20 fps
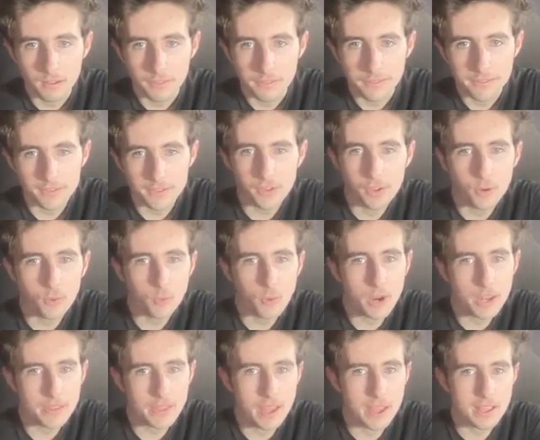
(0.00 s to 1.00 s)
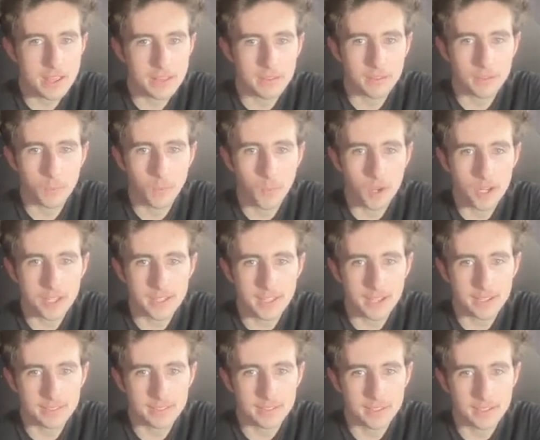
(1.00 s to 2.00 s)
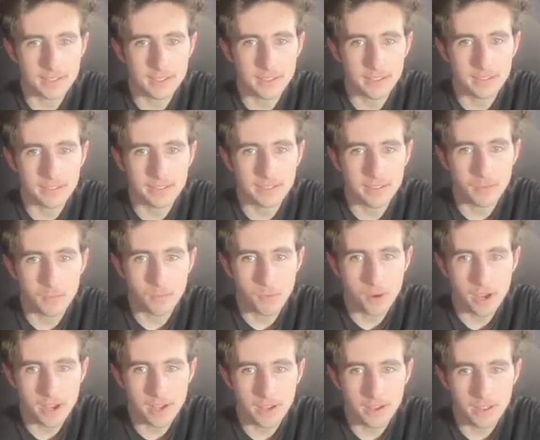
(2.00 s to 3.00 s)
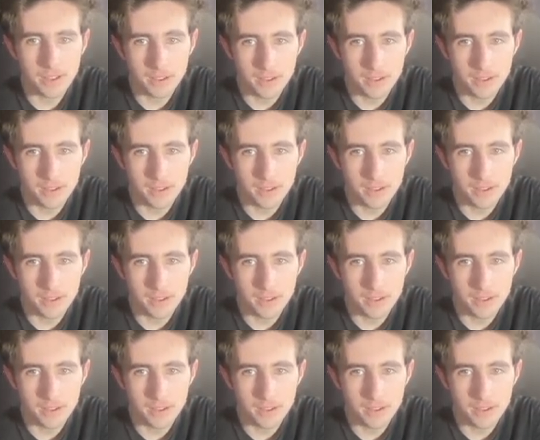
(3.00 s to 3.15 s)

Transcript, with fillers: There's no way there isn't white text here, somewhere.